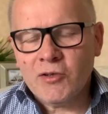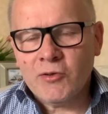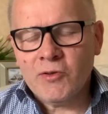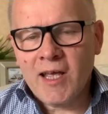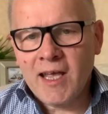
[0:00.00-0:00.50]
to
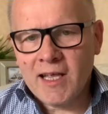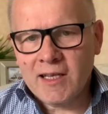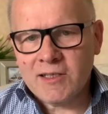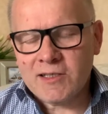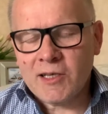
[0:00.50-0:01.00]
the
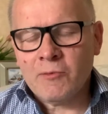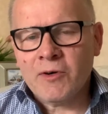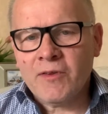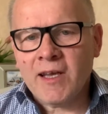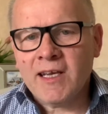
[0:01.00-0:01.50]
hills, they were
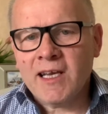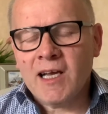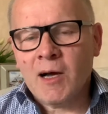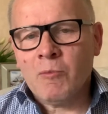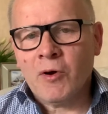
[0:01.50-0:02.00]
thinking
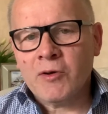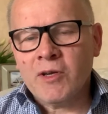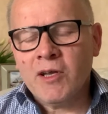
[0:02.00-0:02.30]
about